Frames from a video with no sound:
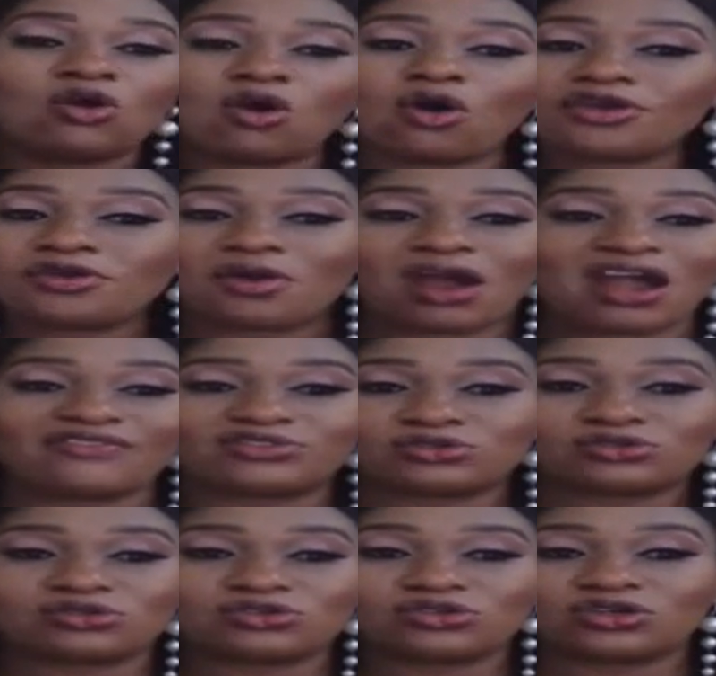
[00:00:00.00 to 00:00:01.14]
all you have to
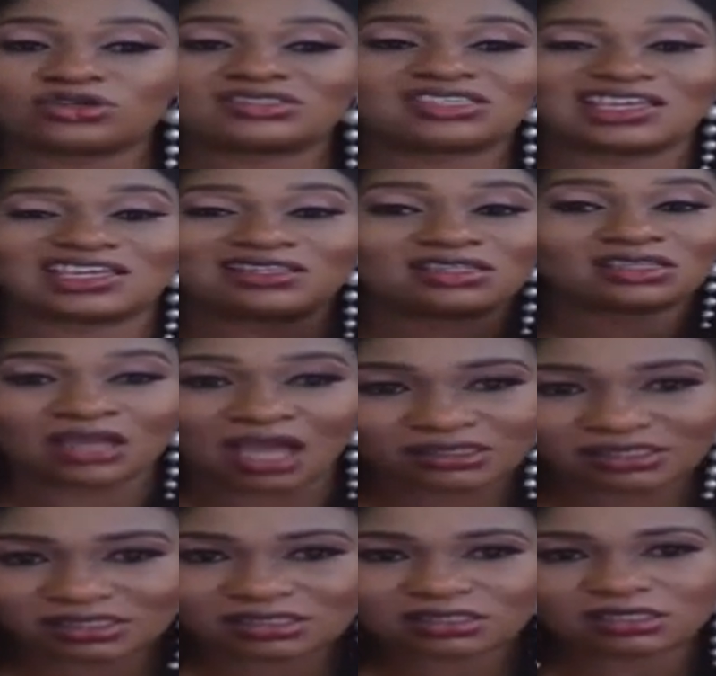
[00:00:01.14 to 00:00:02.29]
do is just say
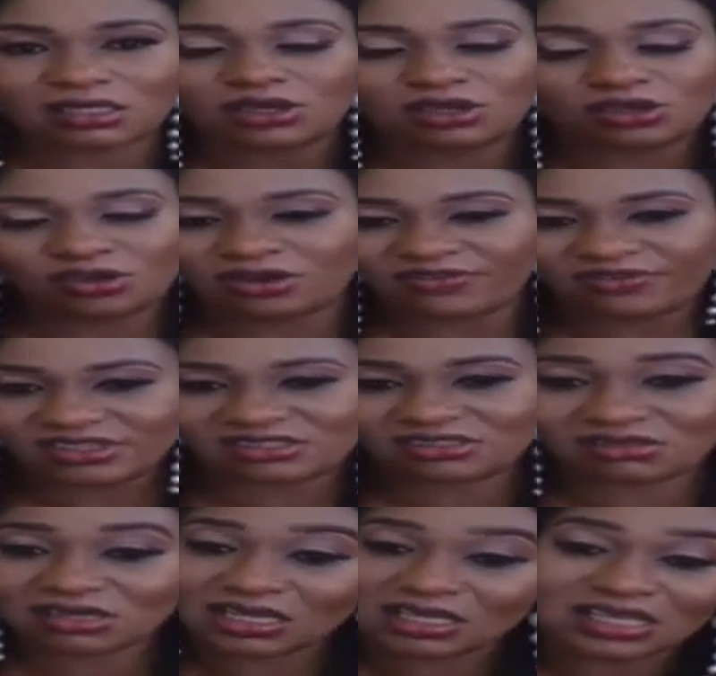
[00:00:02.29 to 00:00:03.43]
not university
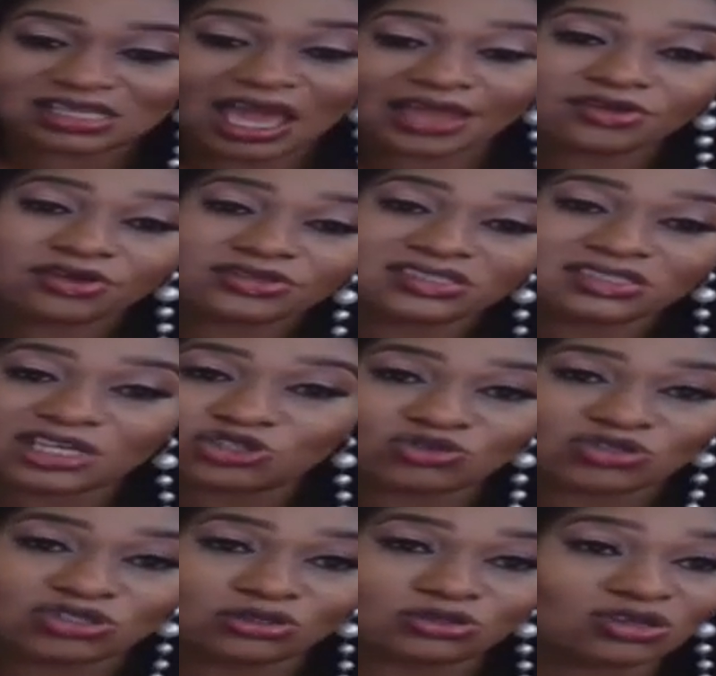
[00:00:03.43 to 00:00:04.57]
students, and your search
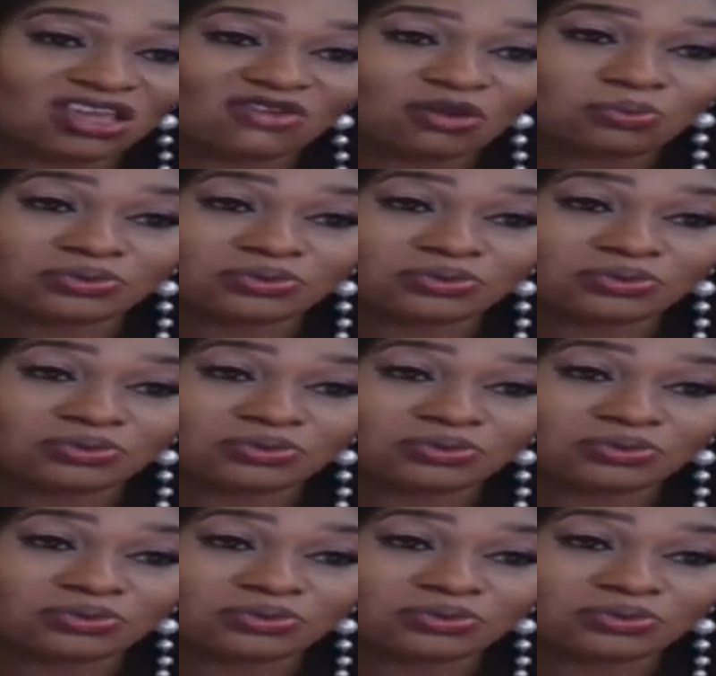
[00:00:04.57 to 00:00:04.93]
result will give you